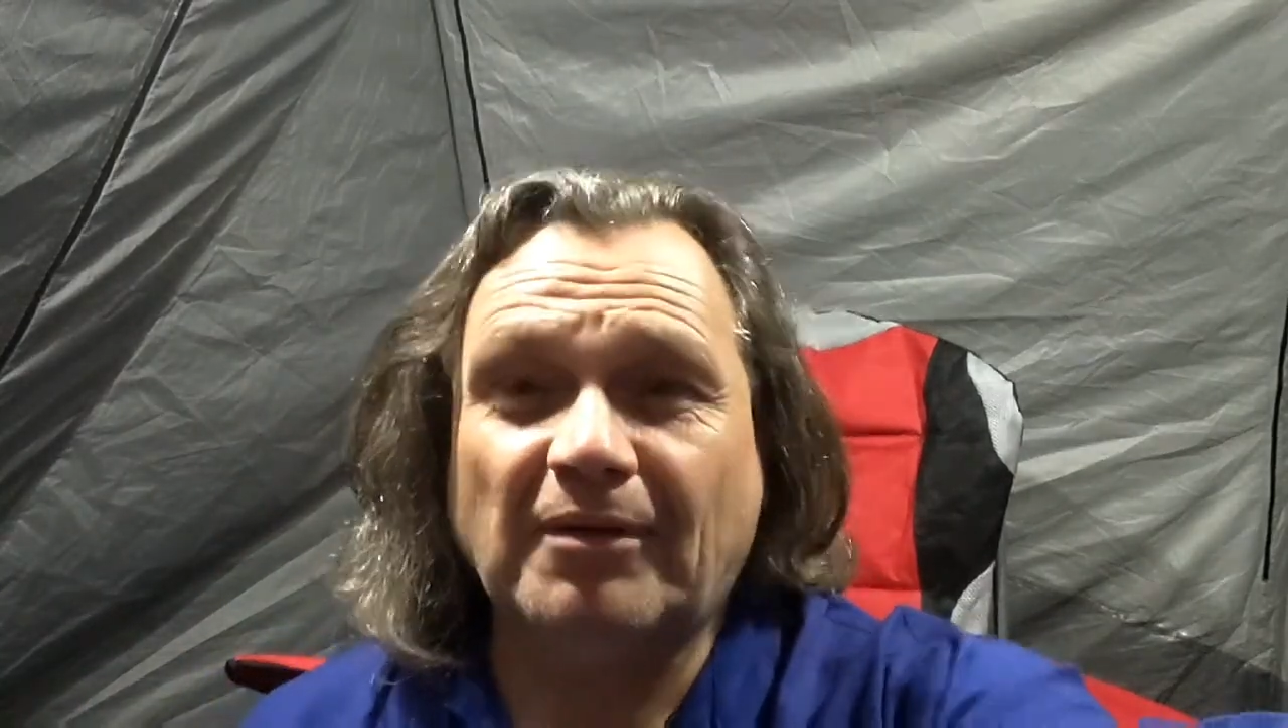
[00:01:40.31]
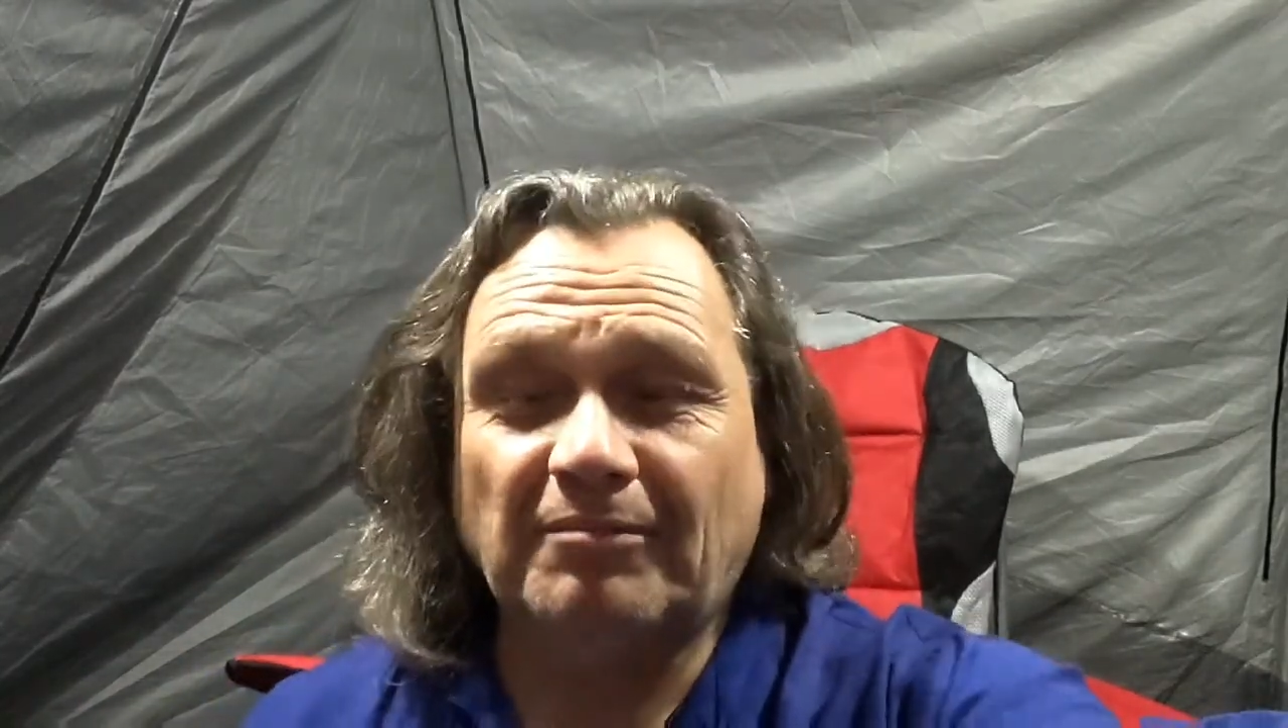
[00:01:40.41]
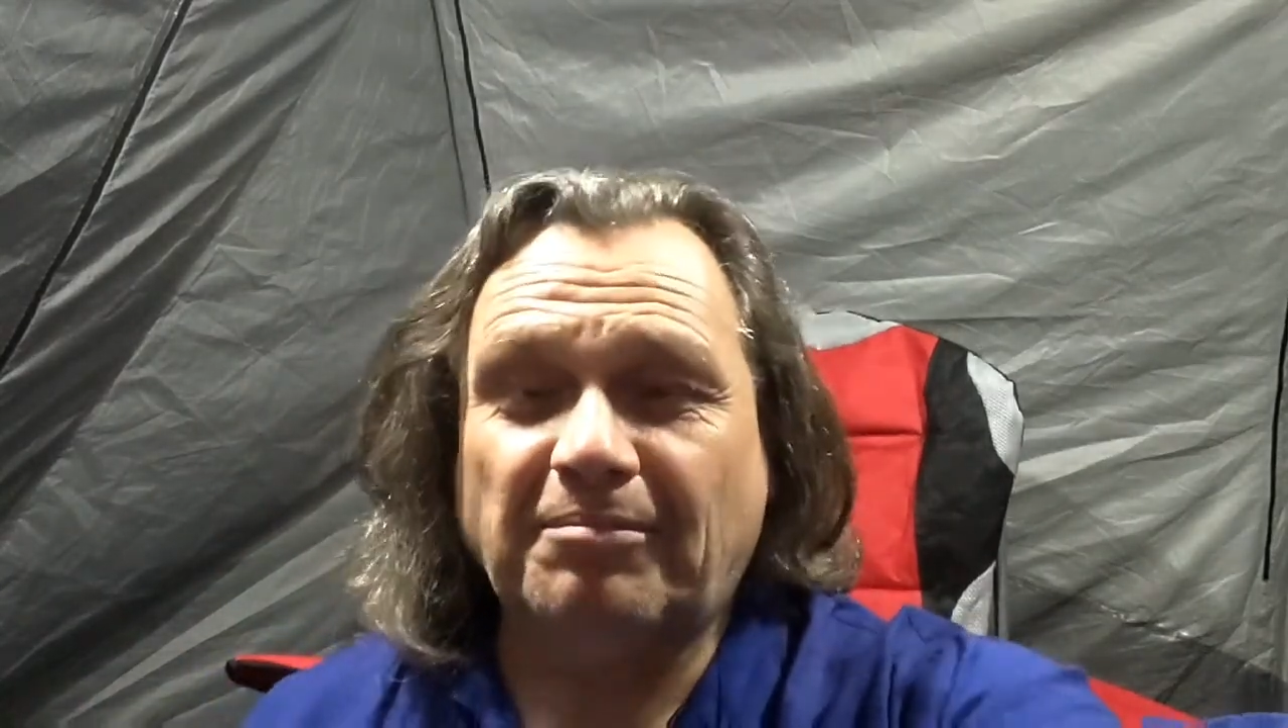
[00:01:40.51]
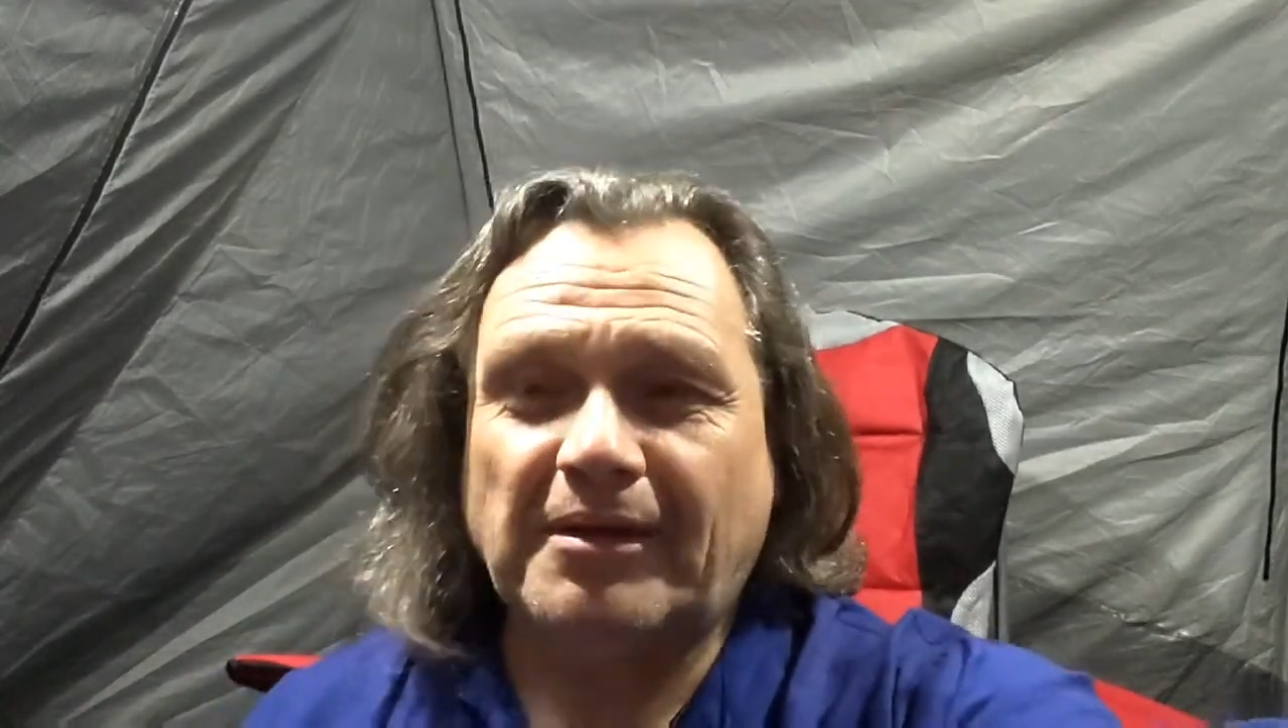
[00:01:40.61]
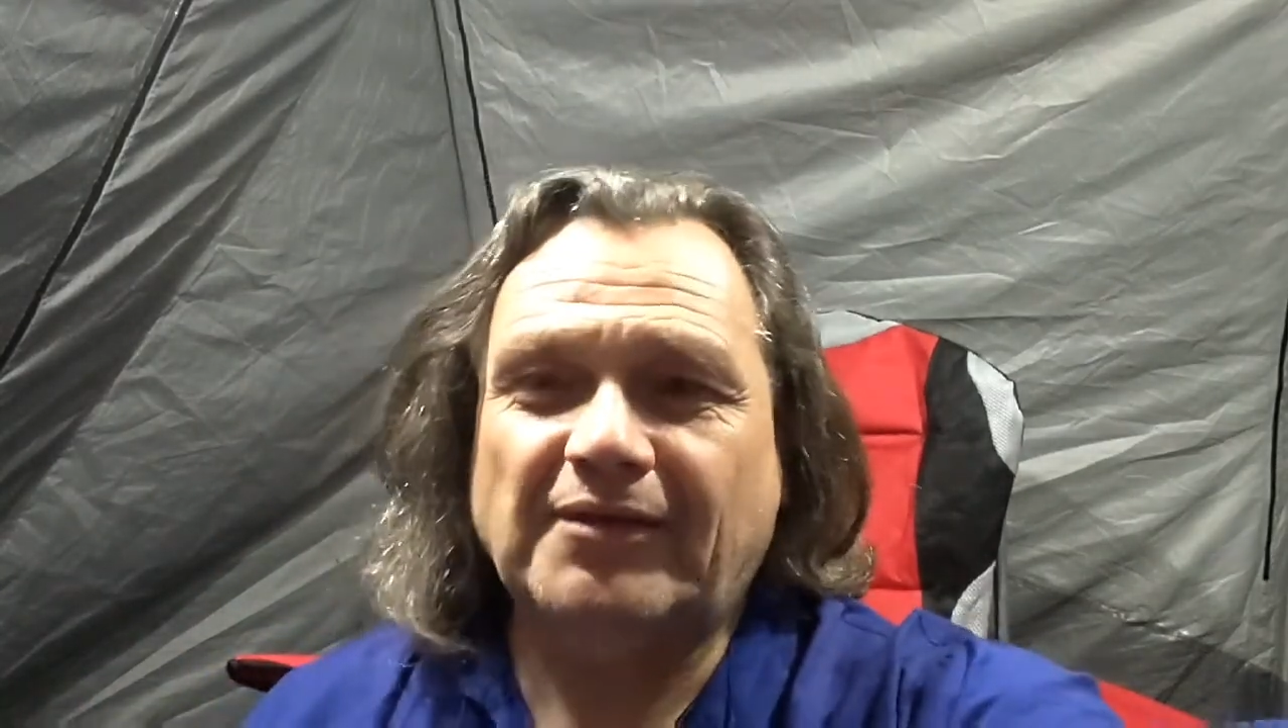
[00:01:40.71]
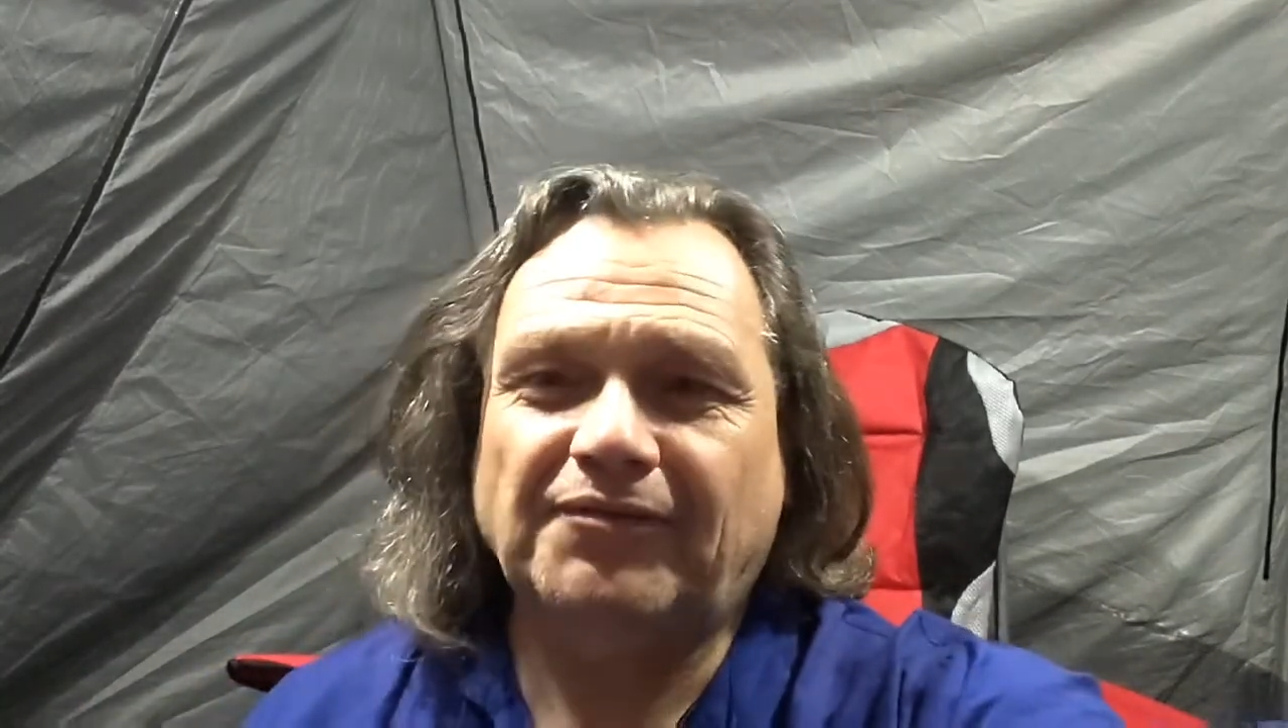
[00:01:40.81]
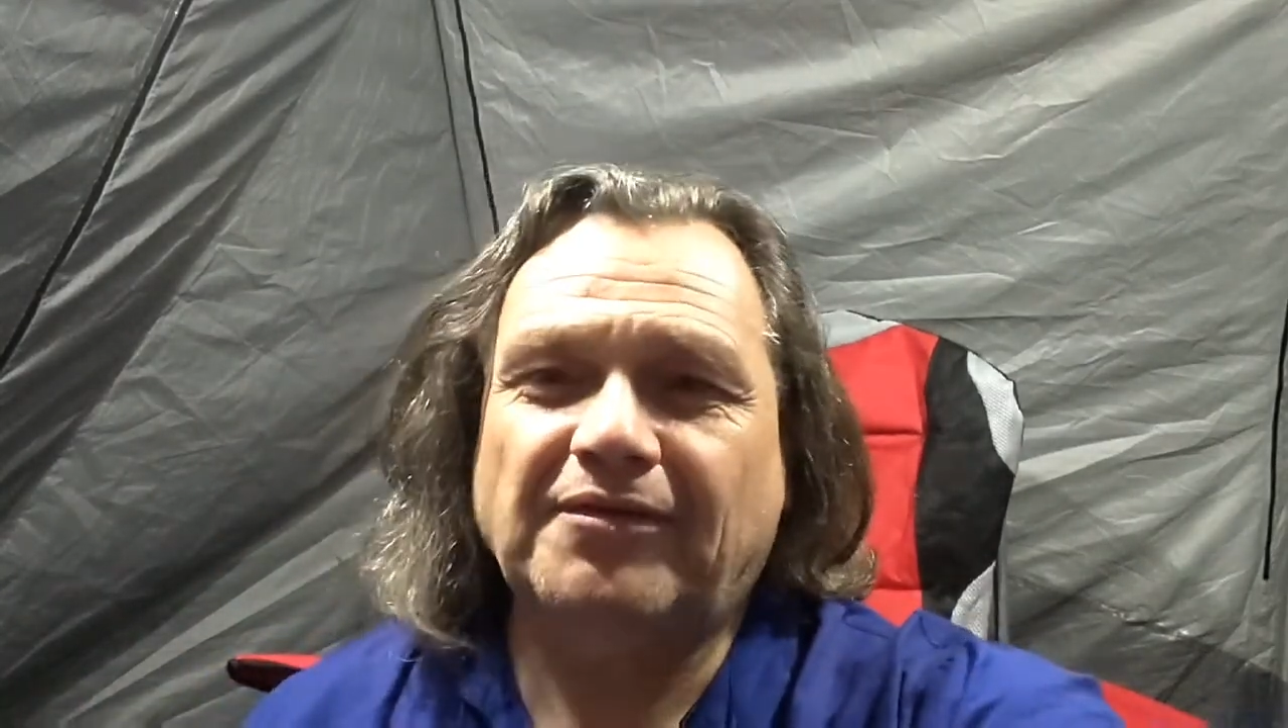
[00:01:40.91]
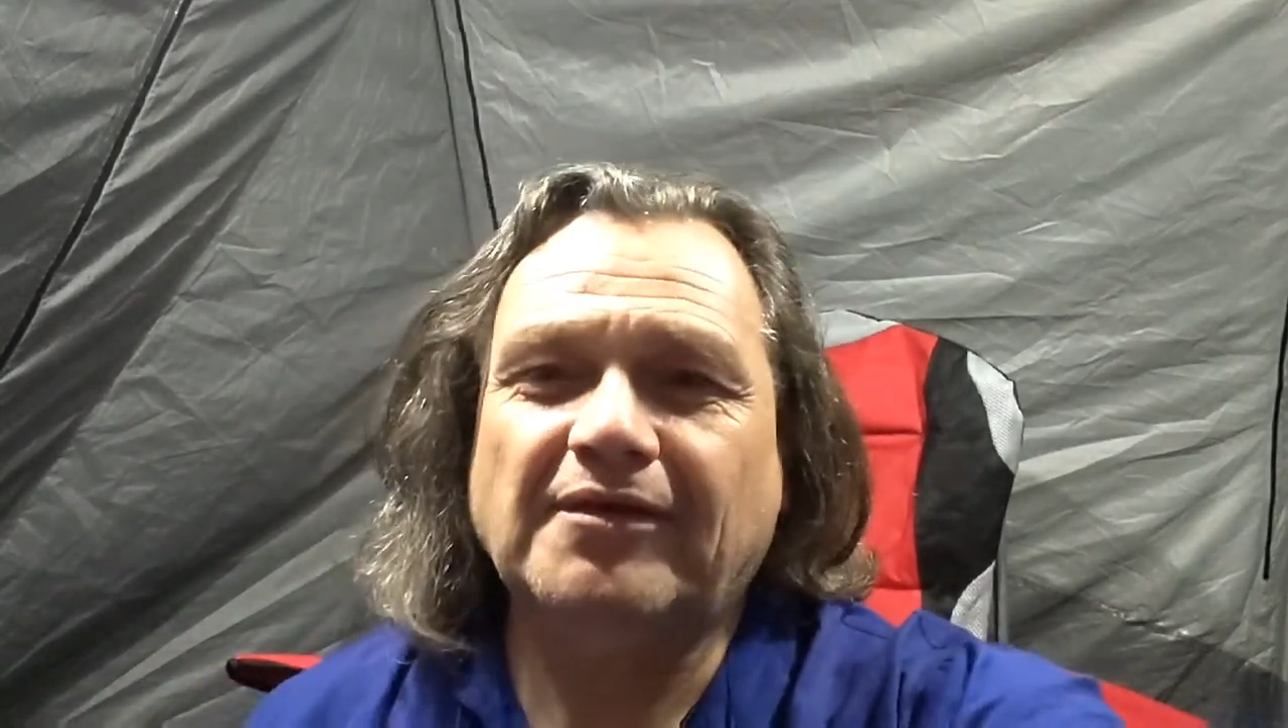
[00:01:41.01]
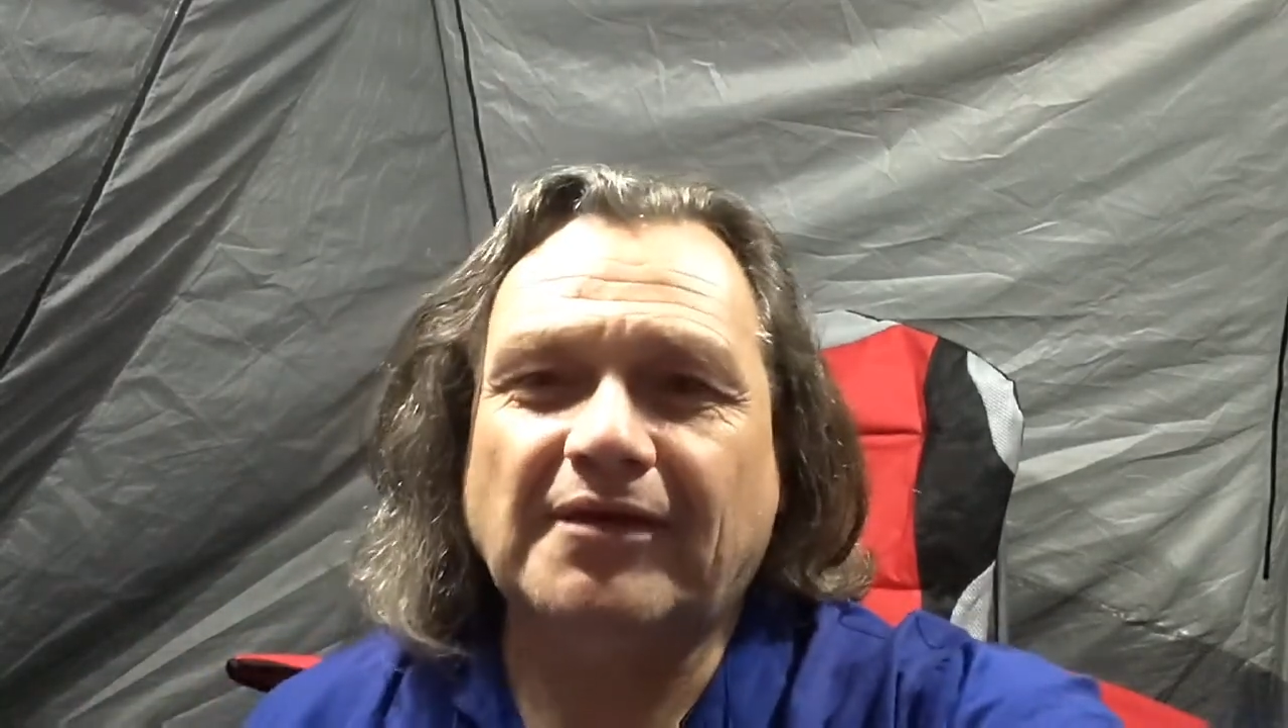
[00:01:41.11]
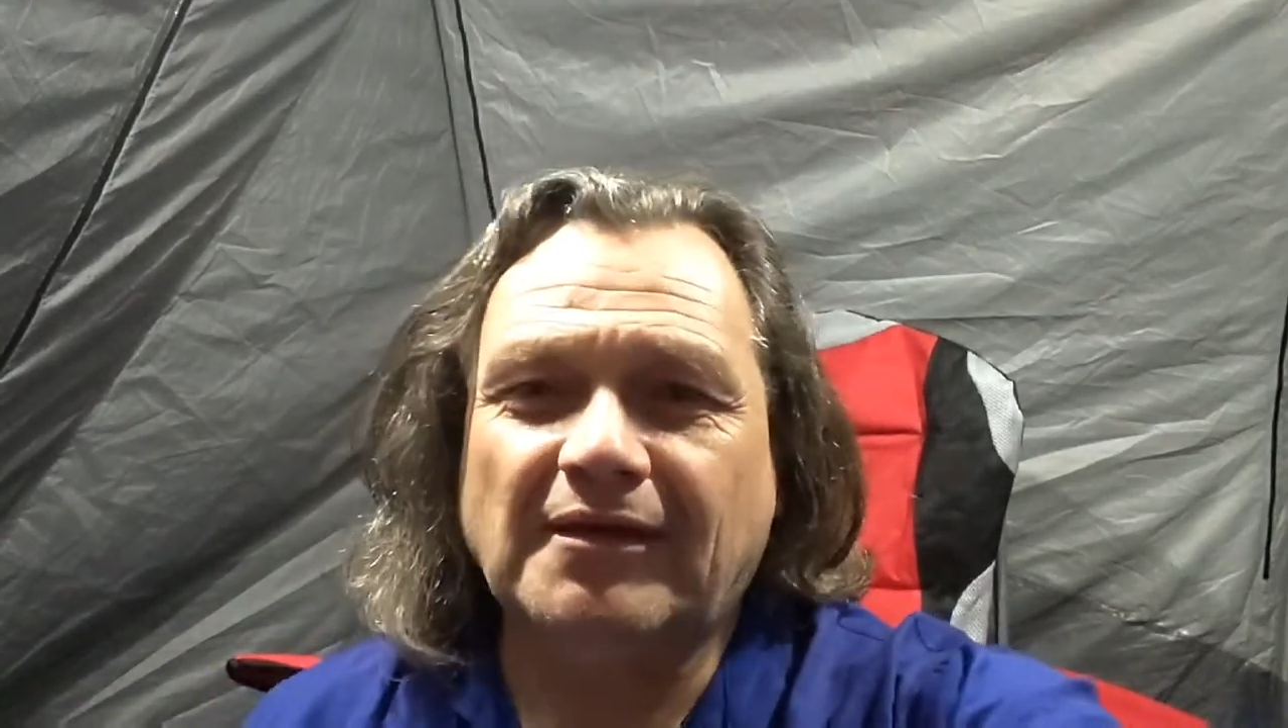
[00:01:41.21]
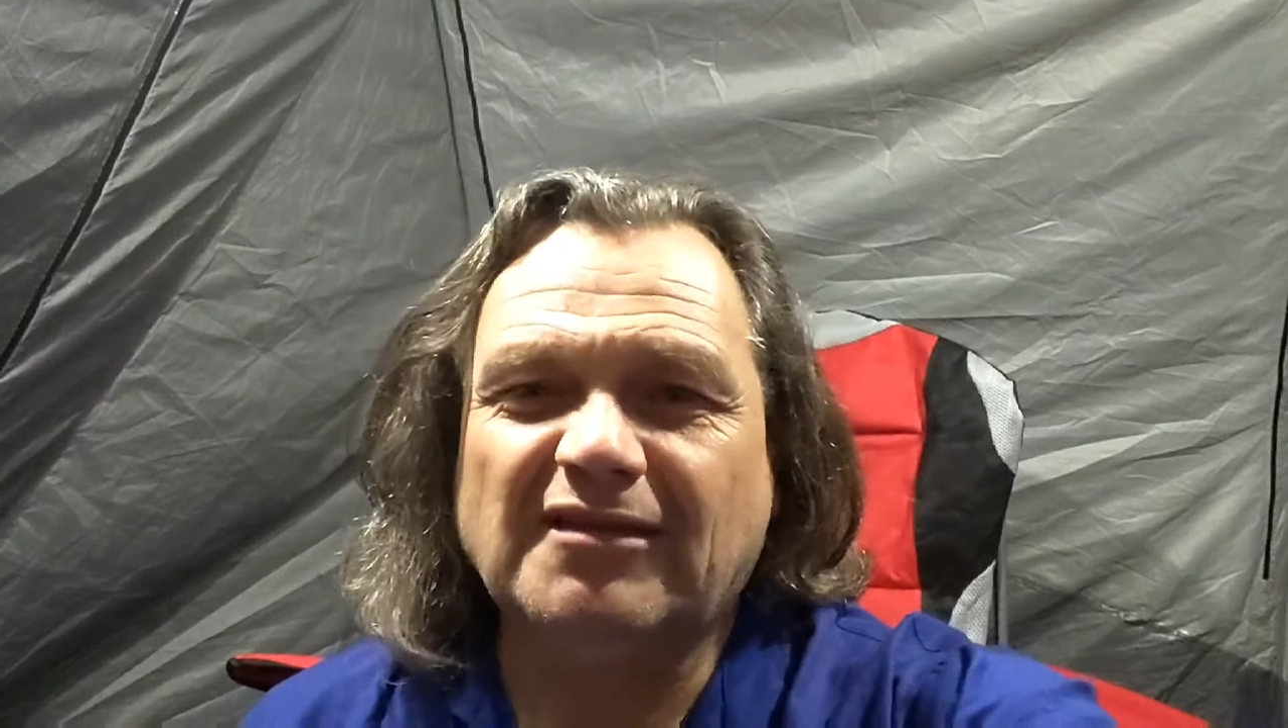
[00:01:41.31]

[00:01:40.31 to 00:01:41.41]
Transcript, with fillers: on player thinking.